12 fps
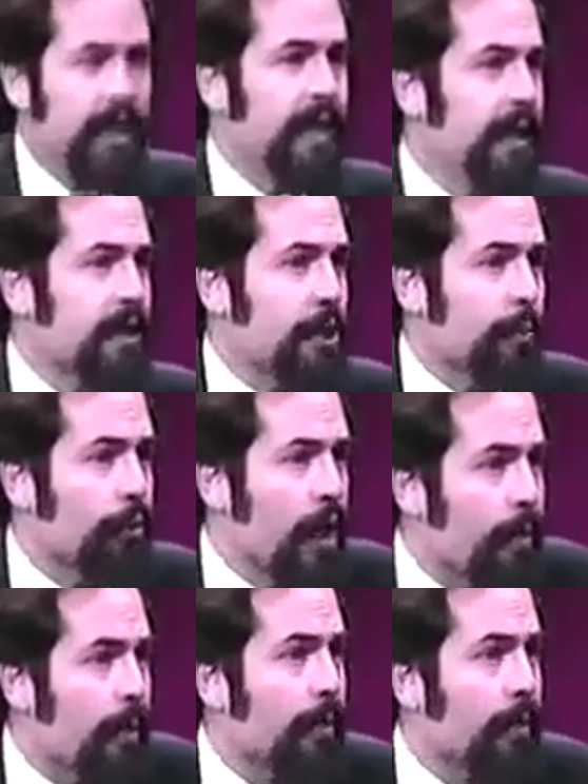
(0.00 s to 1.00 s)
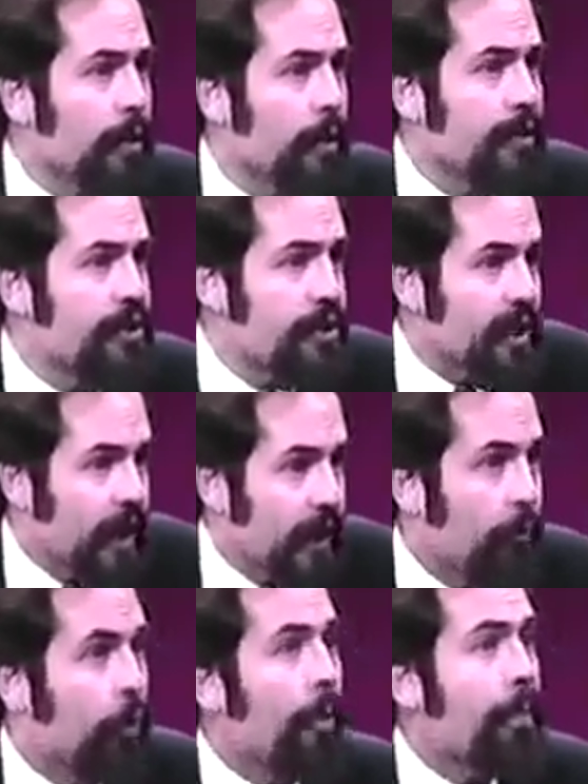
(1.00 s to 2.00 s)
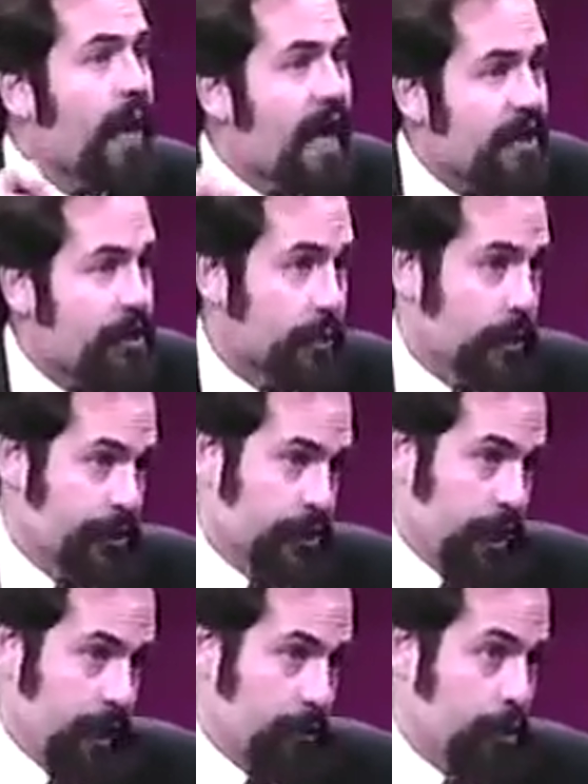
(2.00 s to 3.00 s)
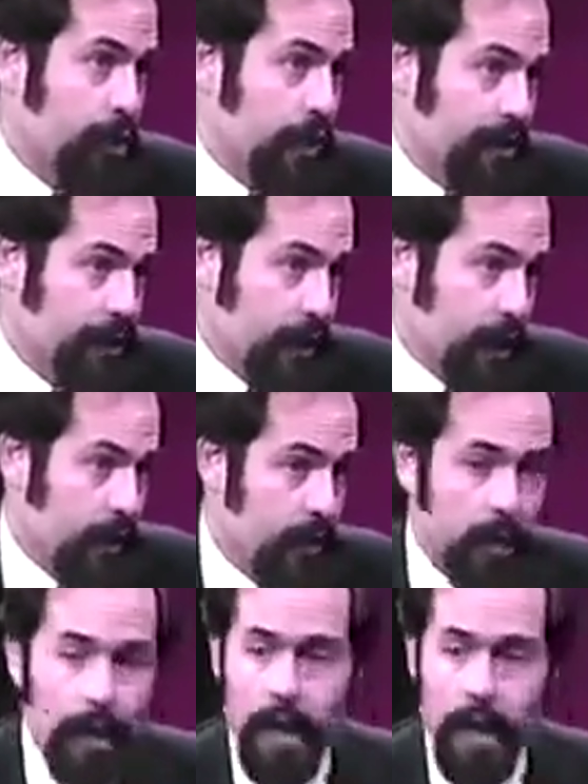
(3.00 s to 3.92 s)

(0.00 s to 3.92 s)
think it's a probable scam, or a possible scam, should I say.